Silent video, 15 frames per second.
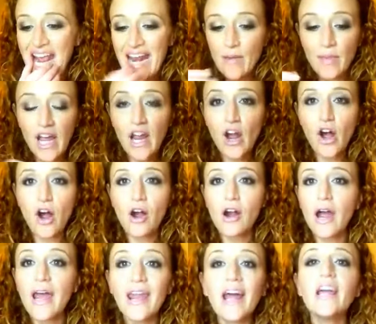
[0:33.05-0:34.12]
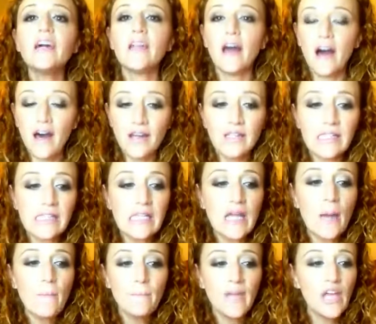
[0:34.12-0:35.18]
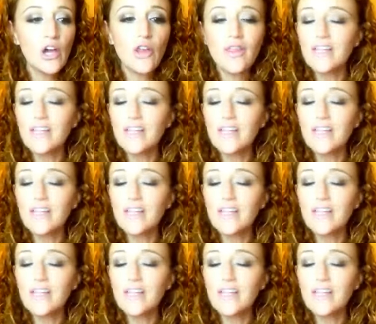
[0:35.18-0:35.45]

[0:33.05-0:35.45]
in my car, and I could honestly be good.